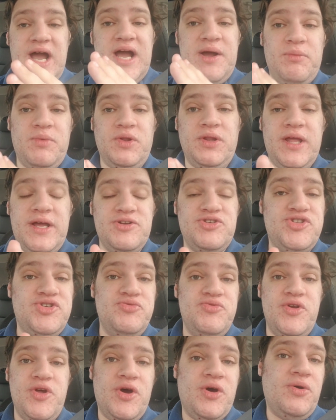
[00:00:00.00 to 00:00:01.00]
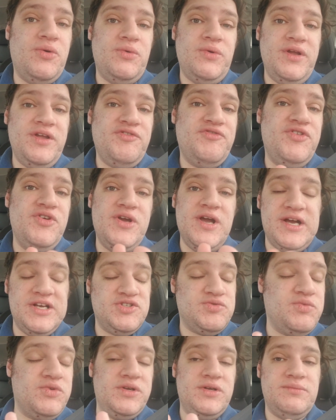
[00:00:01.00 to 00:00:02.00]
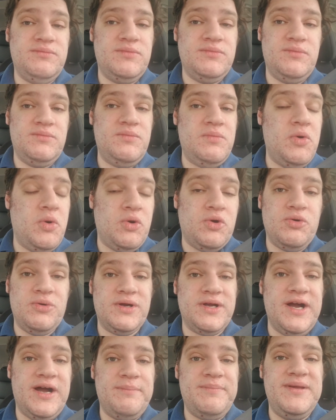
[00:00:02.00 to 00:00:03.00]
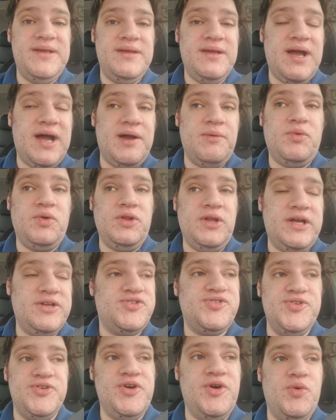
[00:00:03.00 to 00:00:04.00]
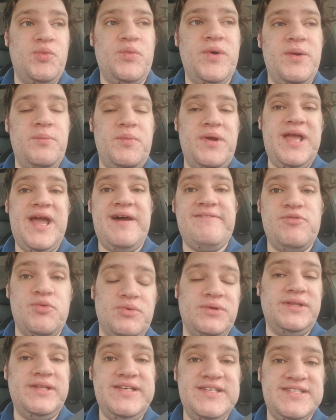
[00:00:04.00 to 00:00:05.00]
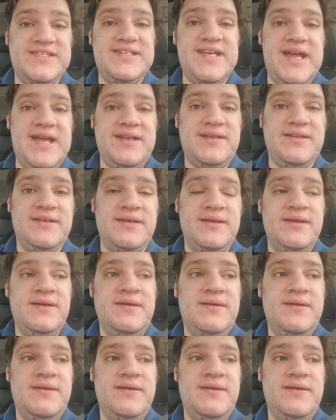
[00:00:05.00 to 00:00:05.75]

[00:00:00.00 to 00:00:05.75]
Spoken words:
I will let you know if you guys want to order a copy. I will let you know when we have a release date.